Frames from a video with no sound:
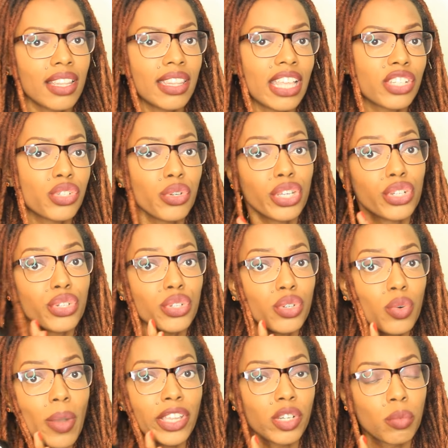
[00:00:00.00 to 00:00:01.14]
that you can do
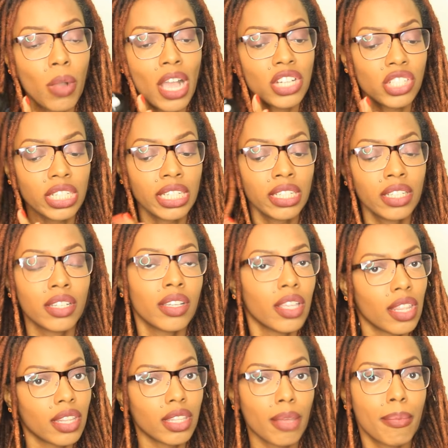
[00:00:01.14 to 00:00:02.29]
while you're washing,
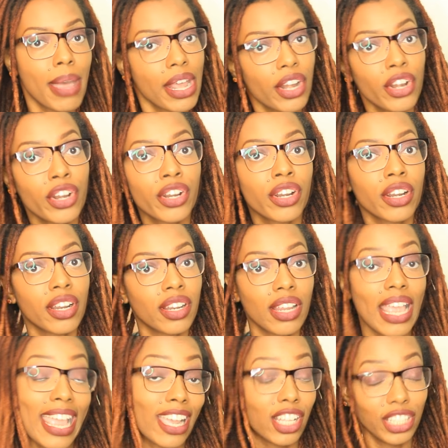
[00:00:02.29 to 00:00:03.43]
the better
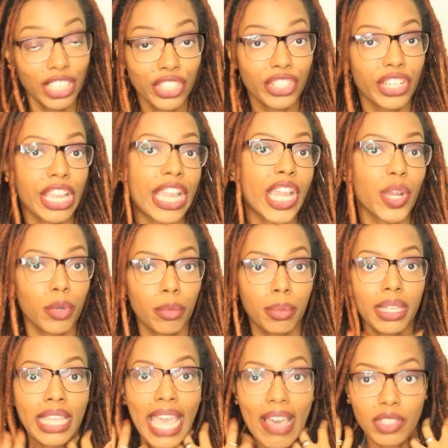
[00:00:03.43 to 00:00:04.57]
and cleaner your hair will
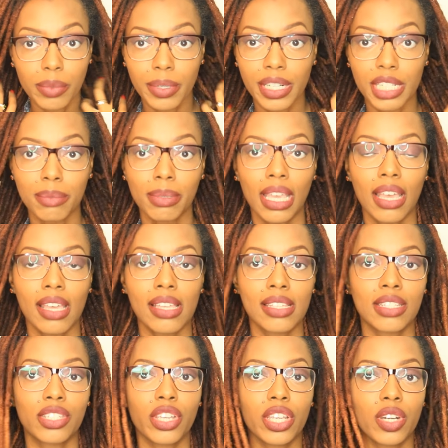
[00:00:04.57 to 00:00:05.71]
be afterwards
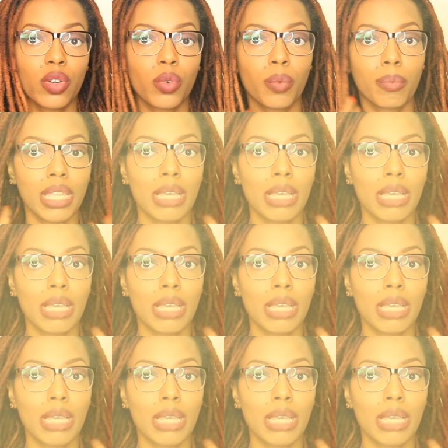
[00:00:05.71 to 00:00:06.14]
because you're going to